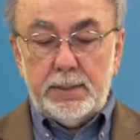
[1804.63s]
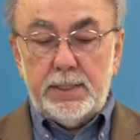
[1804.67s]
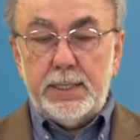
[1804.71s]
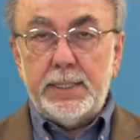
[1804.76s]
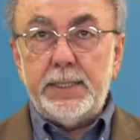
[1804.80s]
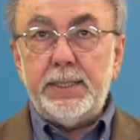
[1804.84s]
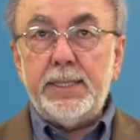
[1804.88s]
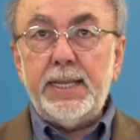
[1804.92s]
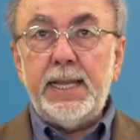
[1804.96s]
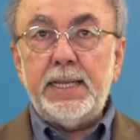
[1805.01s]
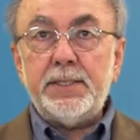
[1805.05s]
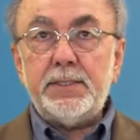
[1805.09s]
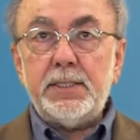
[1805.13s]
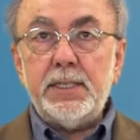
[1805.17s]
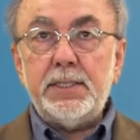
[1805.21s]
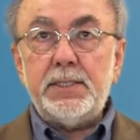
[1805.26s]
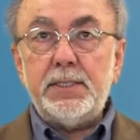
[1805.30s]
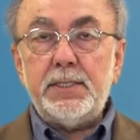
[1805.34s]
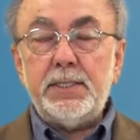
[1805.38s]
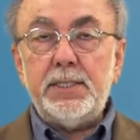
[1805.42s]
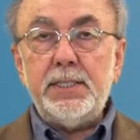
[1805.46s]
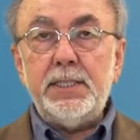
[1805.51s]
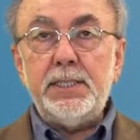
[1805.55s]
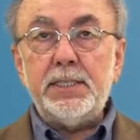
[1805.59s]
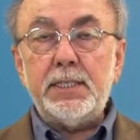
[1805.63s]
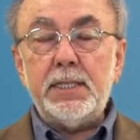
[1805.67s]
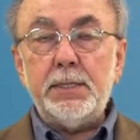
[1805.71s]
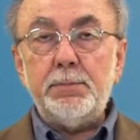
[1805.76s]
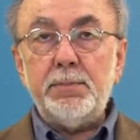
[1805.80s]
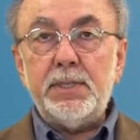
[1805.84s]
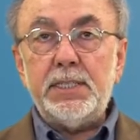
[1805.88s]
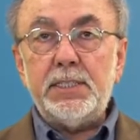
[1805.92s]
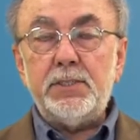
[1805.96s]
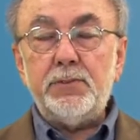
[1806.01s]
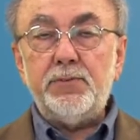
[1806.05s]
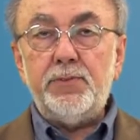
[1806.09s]
the nested
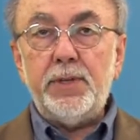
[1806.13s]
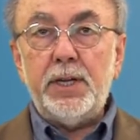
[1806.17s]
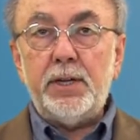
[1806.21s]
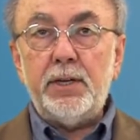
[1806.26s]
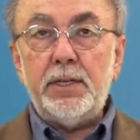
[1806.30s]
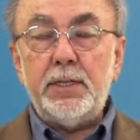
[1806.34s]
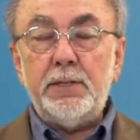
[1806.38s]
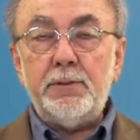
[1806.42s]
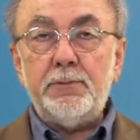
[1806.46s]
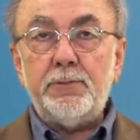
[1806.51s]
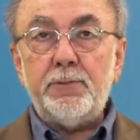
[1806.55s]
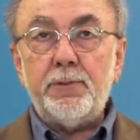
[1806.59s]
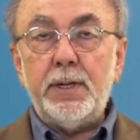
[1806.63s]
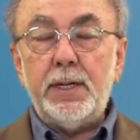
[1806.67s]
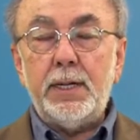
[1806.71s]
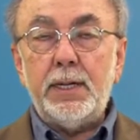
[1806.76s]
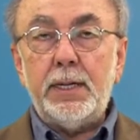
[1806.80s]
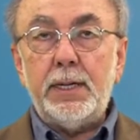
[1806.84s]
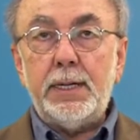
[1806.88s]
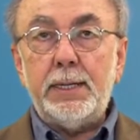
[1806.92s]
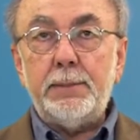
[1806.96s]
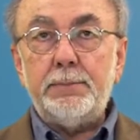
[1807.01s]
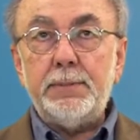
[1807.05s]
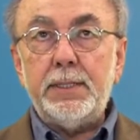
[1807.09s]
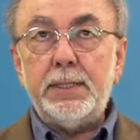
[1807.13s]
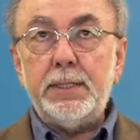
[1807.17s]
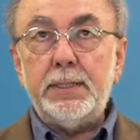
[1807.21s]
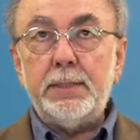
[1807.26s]
system is very uh, uh